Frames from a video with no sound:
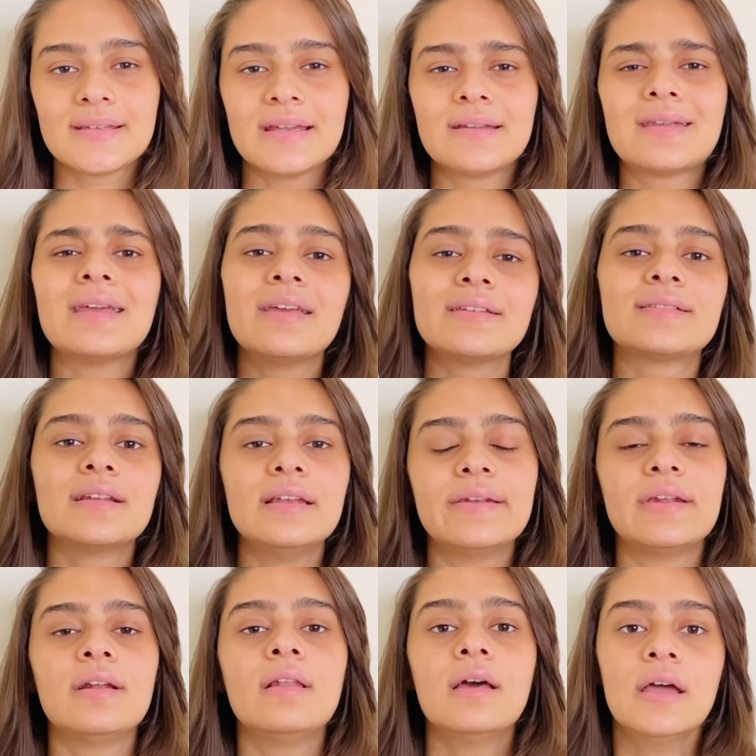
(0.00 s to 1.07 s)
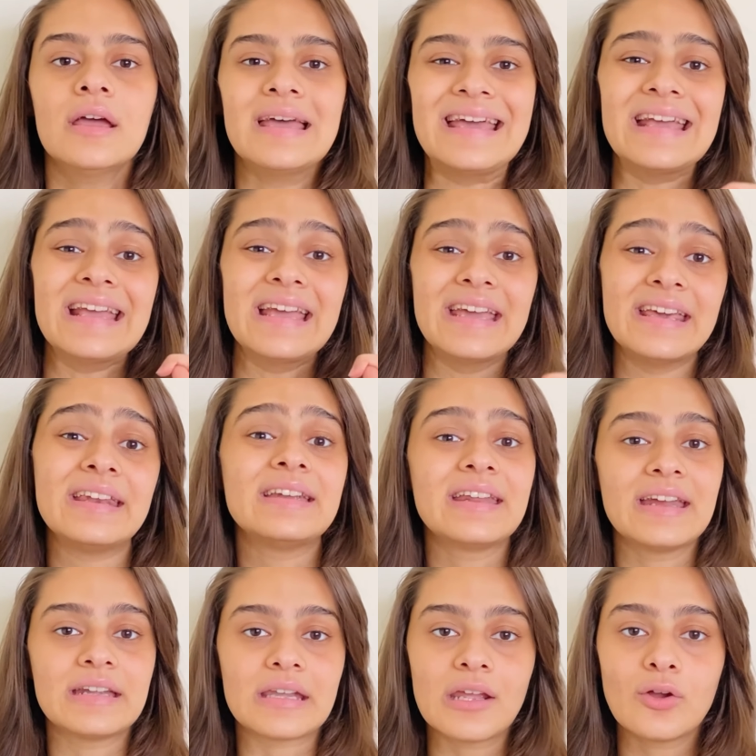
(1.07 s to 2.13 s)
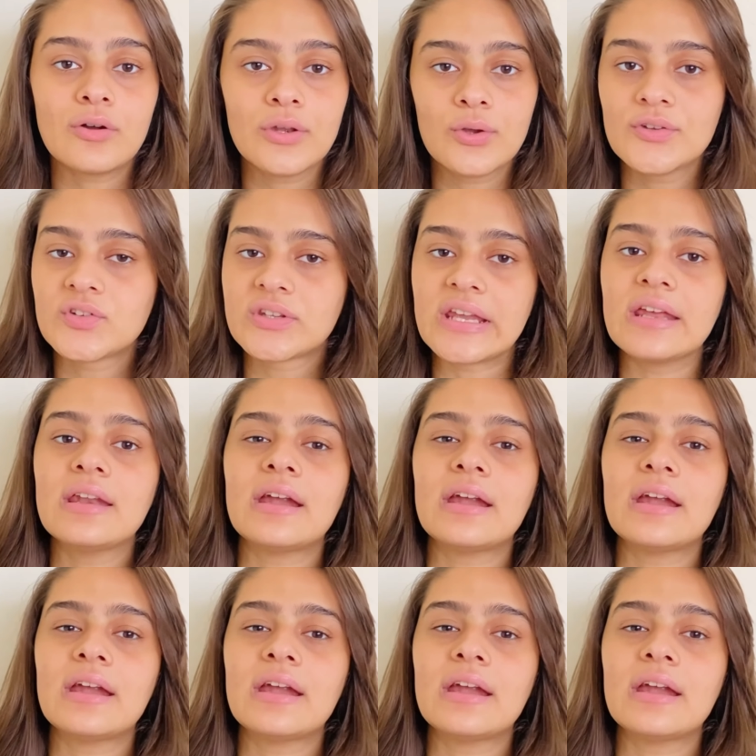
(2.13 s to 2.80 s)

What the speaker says: It is a little irritating on your skin.